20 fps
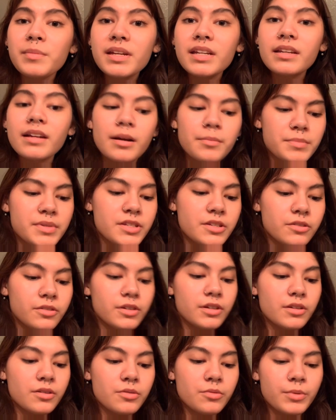mean, I'm
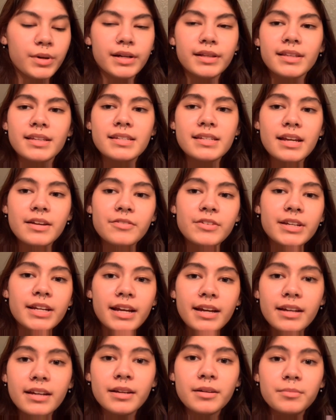still gonna wear this every
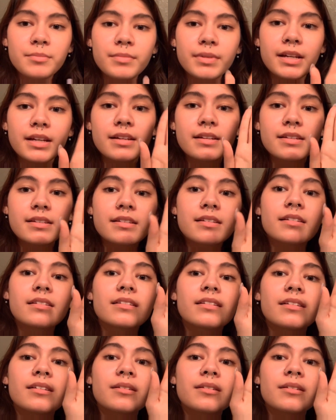day because my hand.